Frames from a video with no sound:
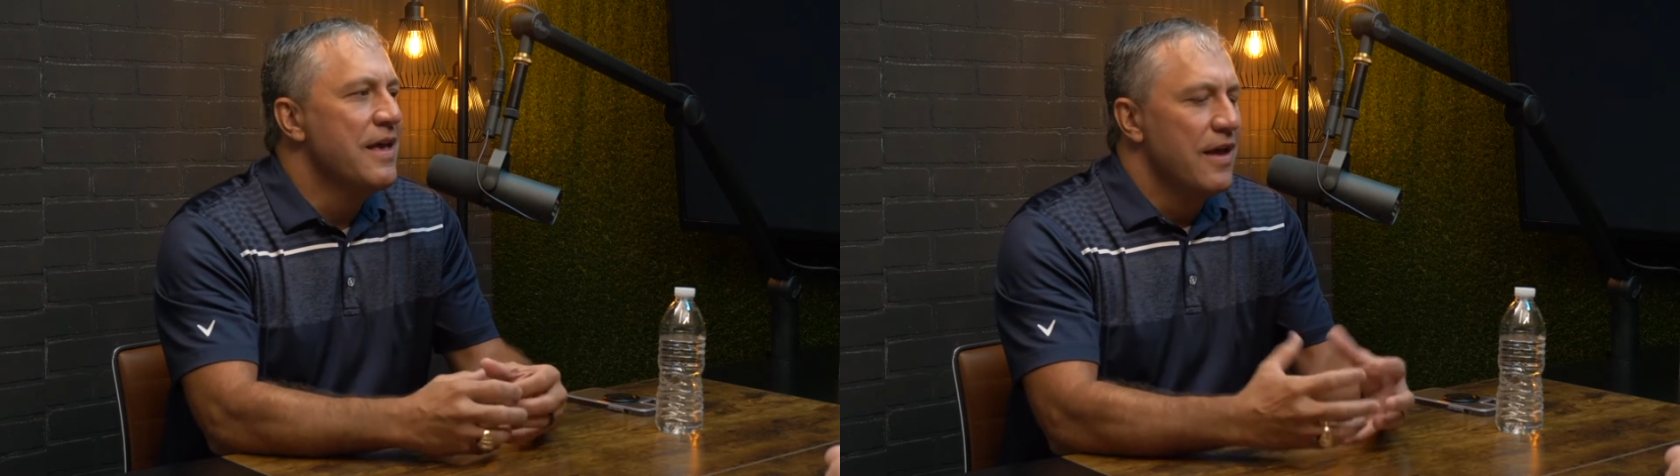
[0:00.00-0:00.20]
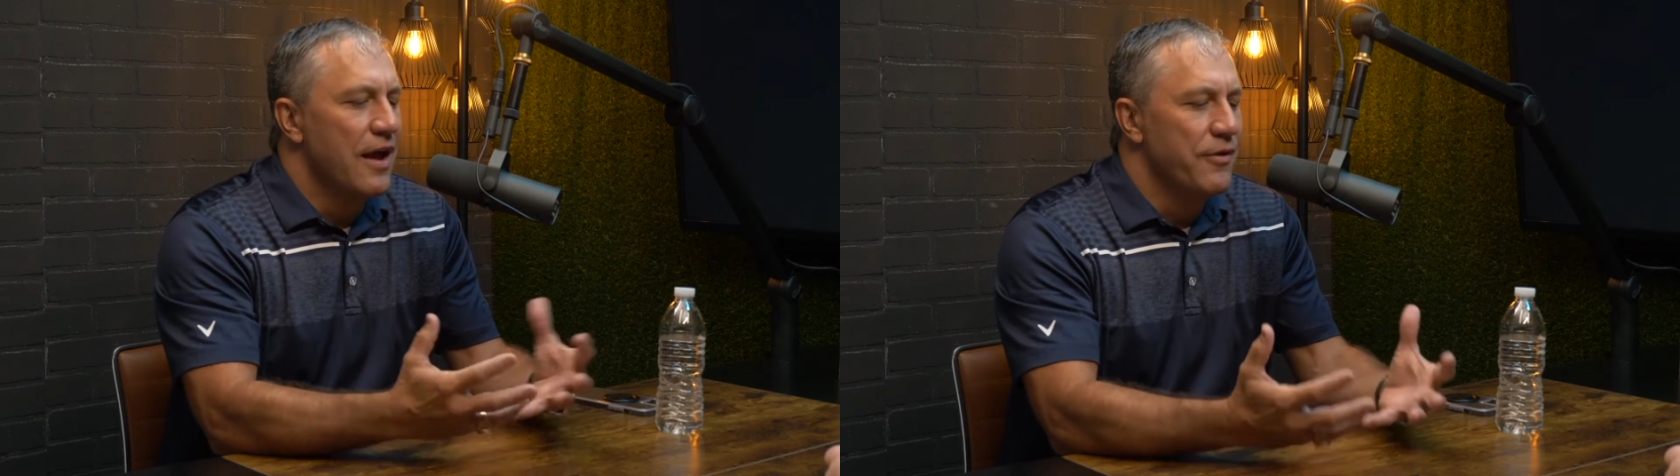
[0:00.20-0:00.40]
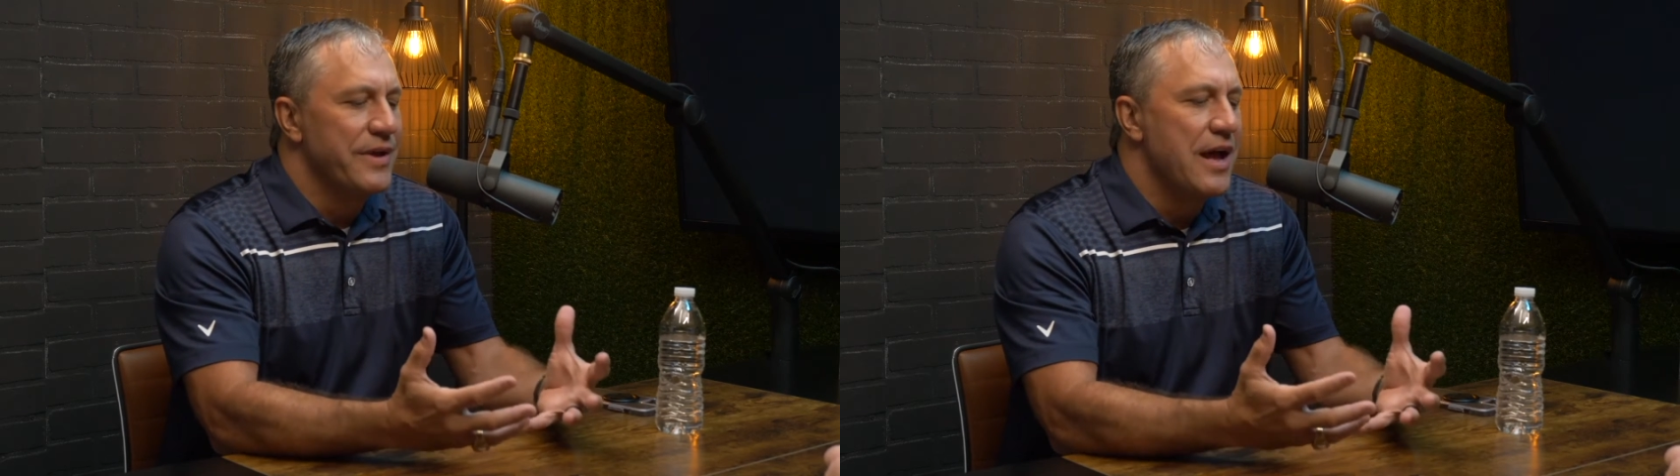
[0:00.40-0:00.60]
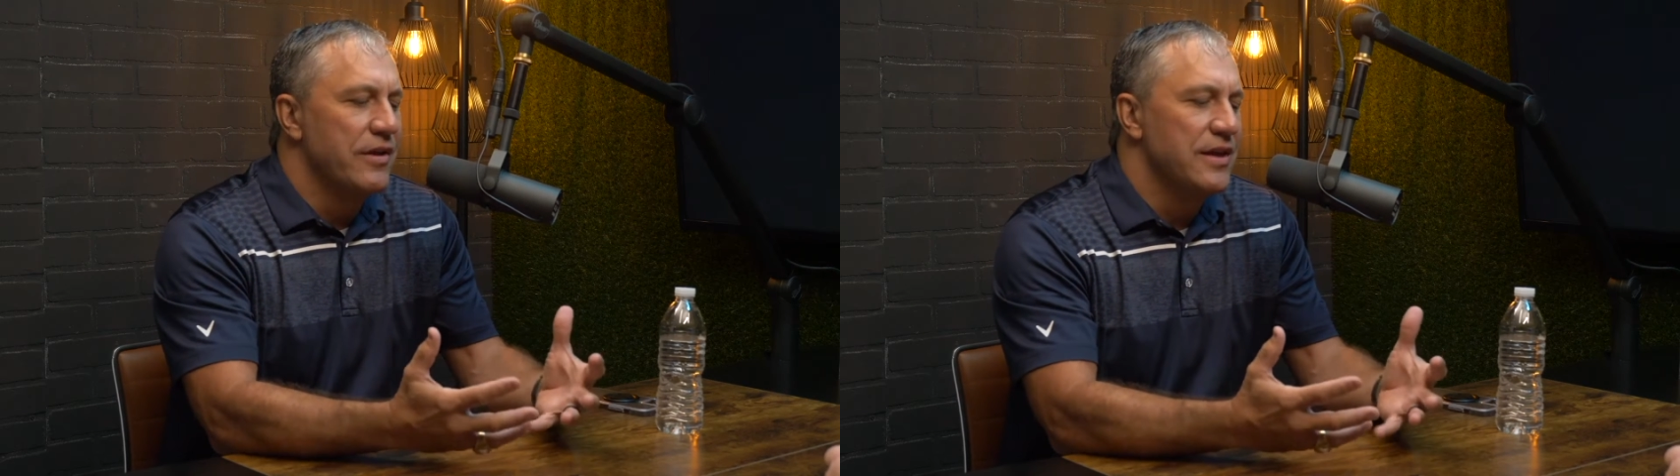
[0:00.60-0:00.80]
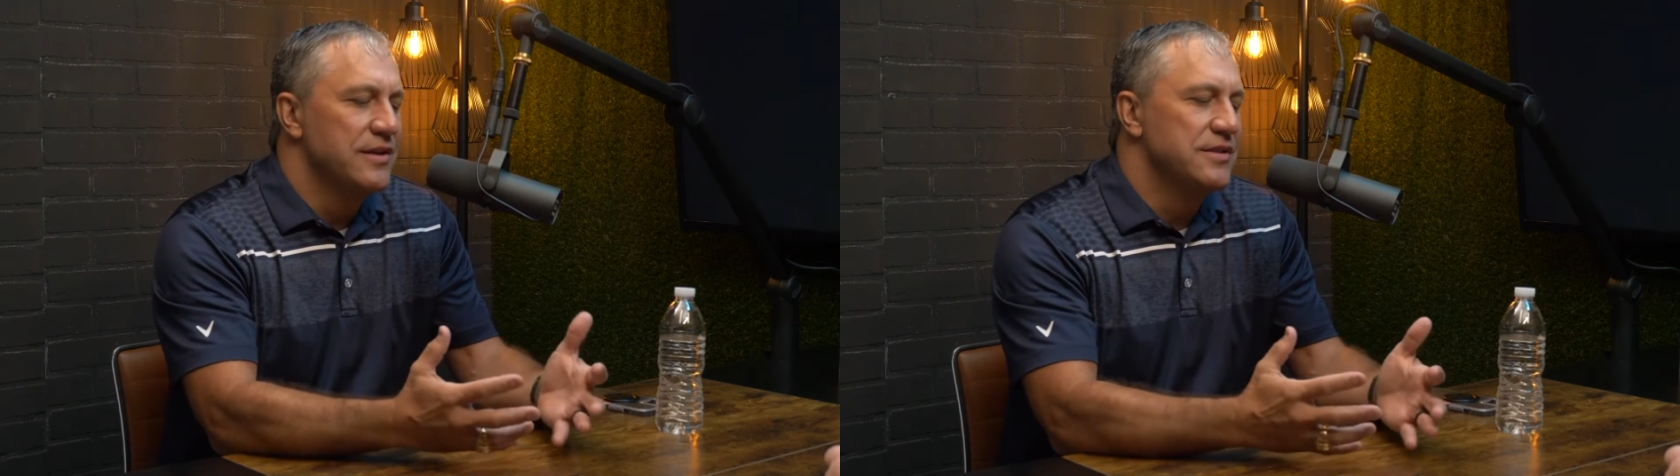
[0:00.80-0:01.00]
The
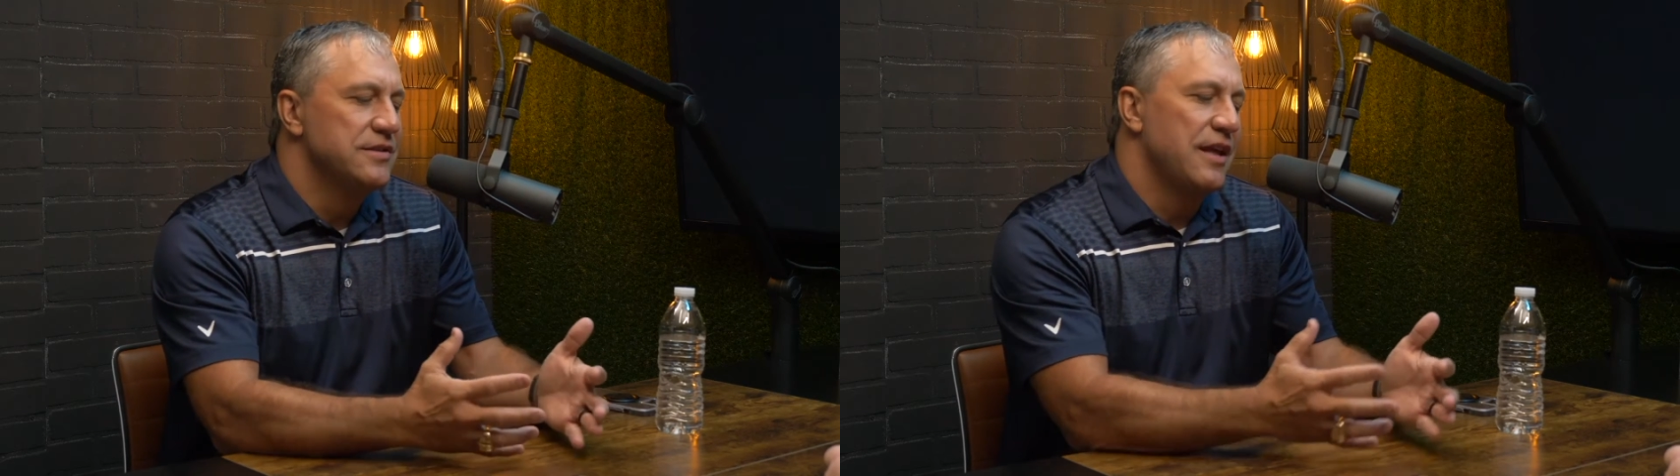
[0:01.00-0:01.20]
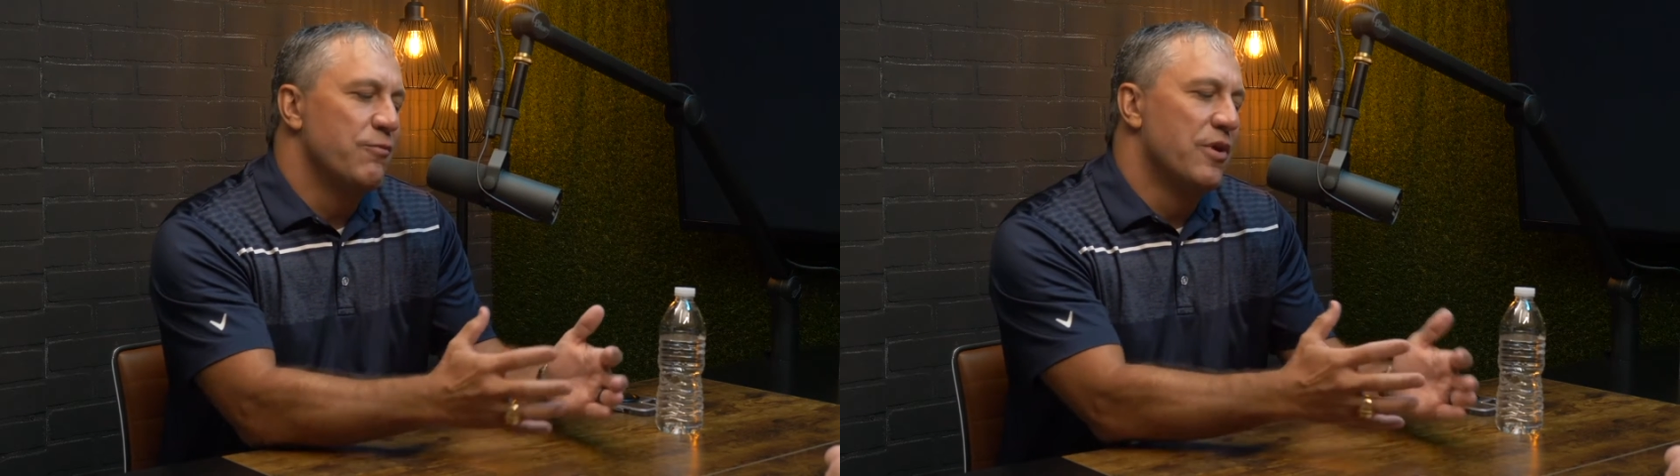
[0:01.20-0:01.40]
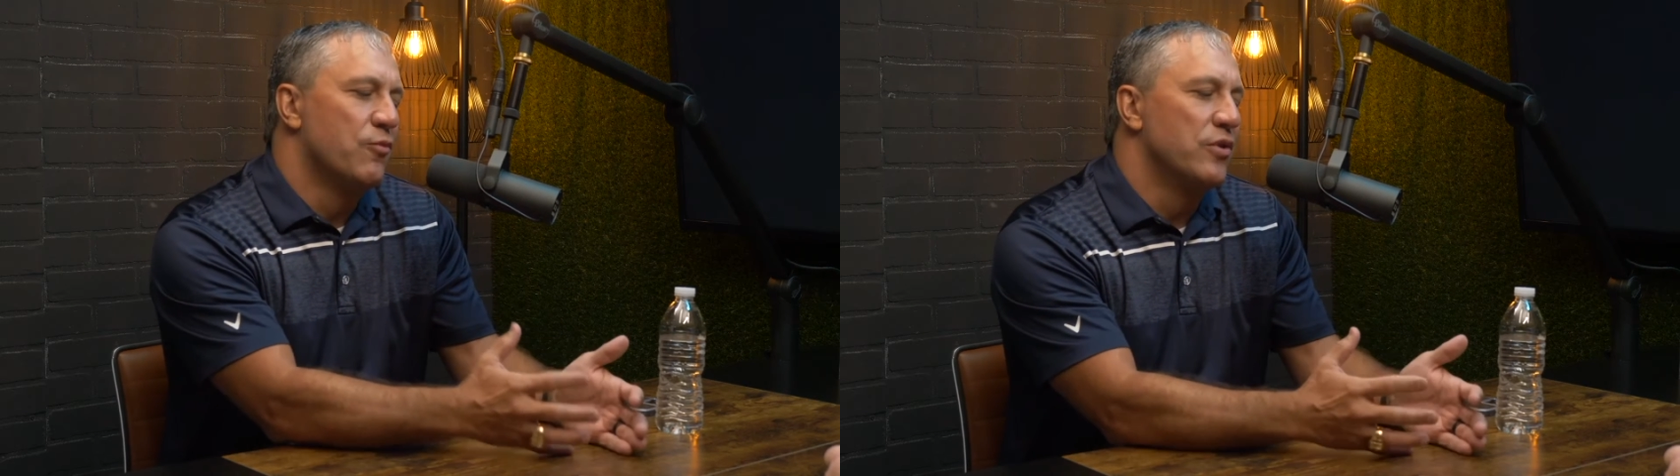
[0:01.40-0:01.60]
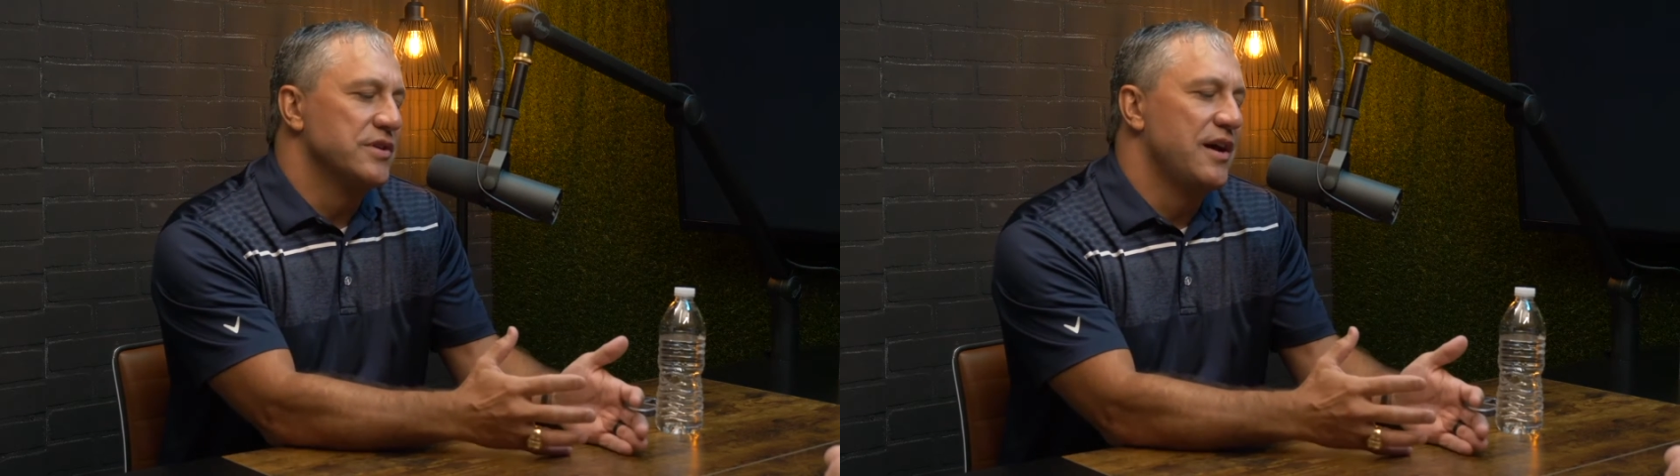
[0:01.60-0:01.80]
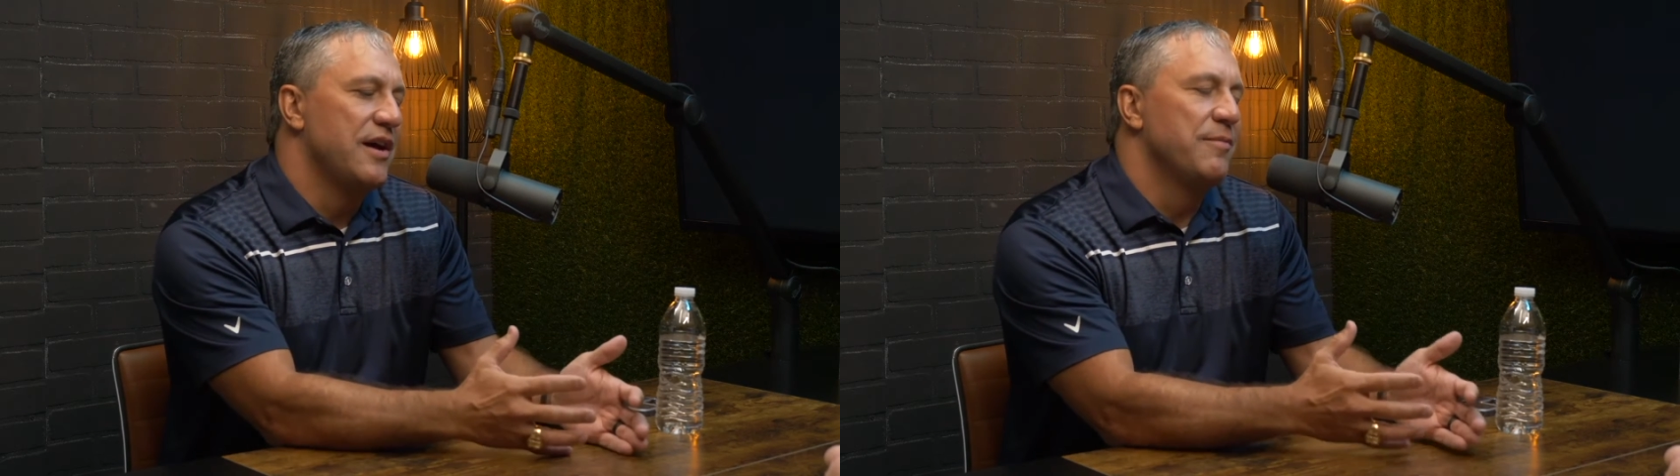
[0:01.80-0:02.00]
reality is they want more
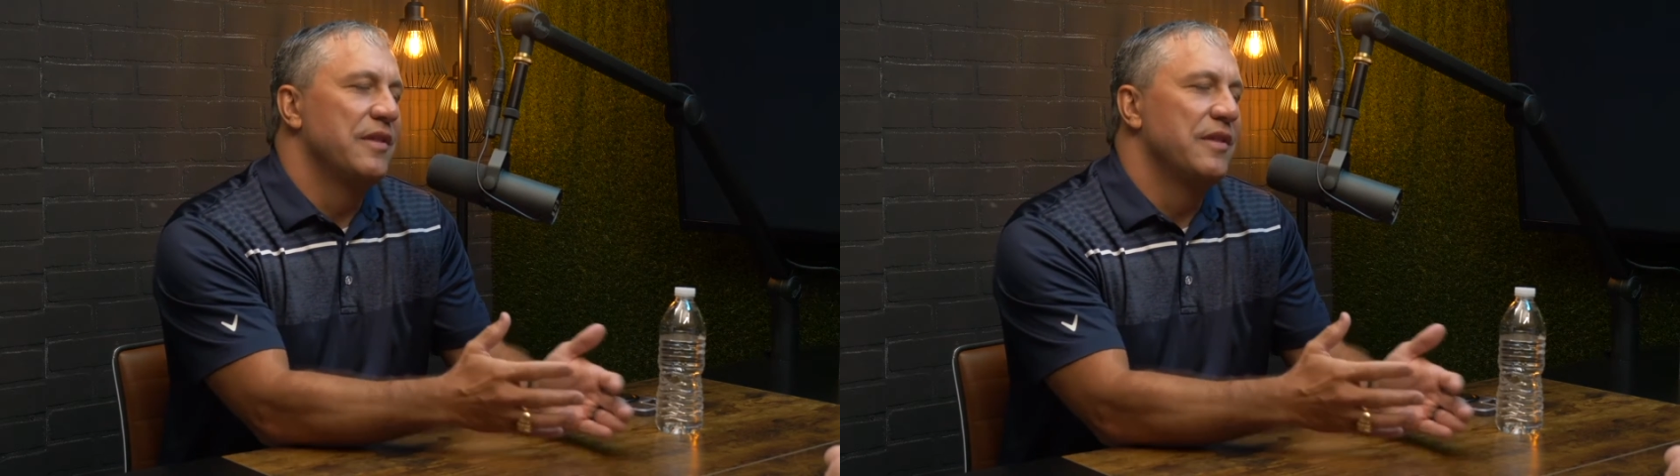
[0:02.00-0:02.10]
time,